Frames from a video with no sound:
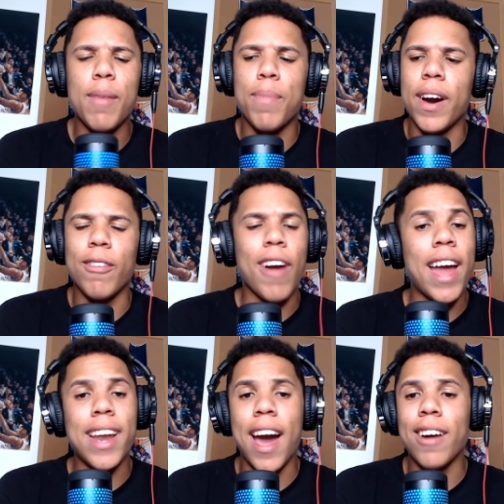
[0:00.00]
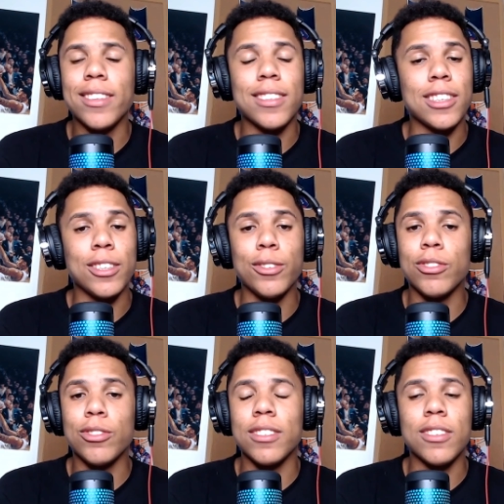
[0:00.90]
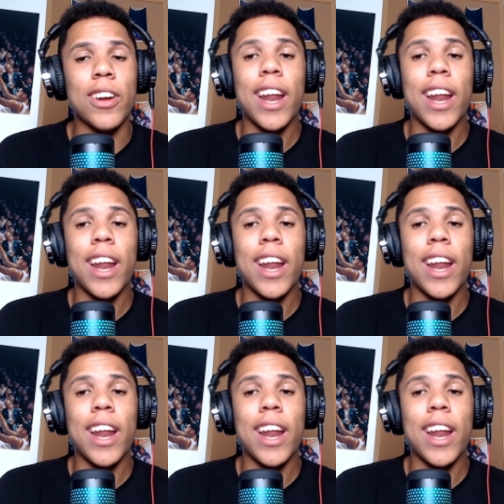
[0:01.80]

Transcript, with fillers: But right now it's a huge concern,